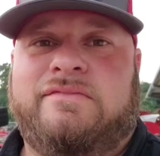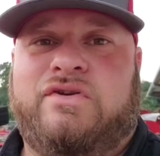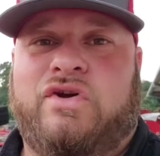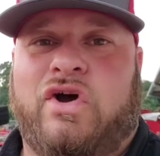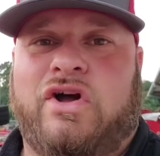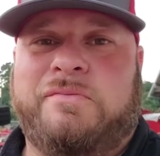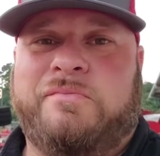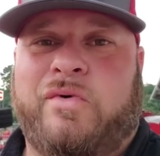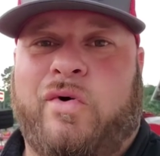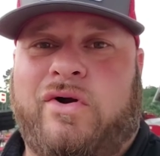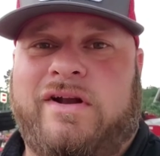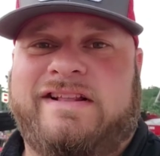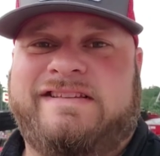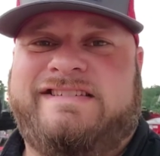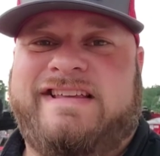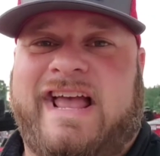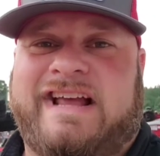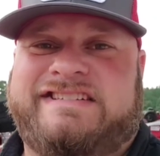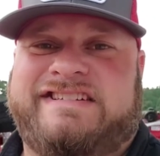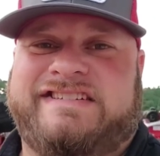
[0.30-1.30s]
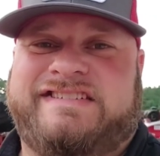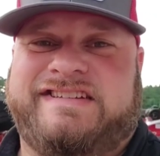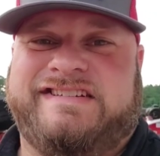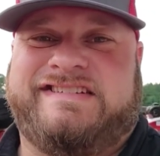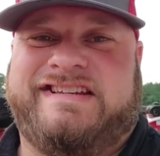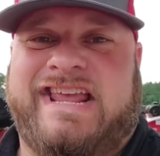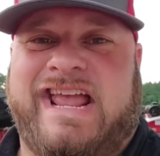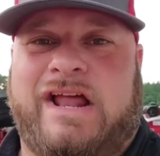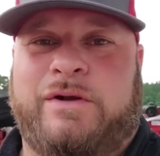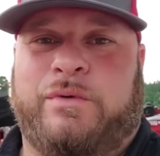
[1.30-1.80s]
Good morning, Texas. It's
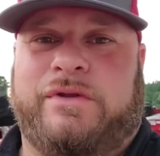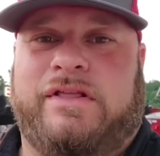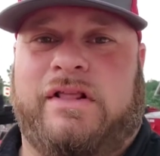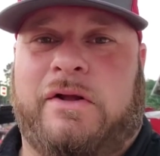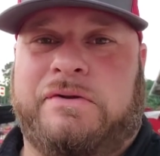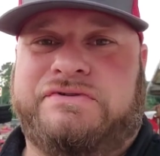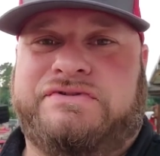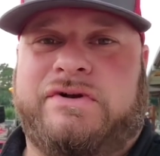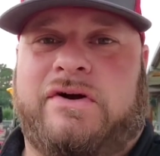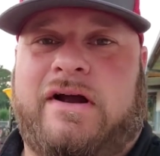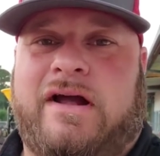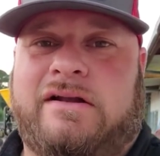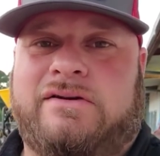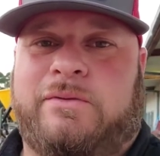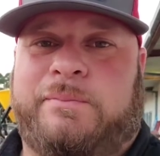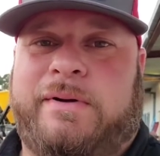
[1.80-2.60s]
Ken with Lone Star Outdoor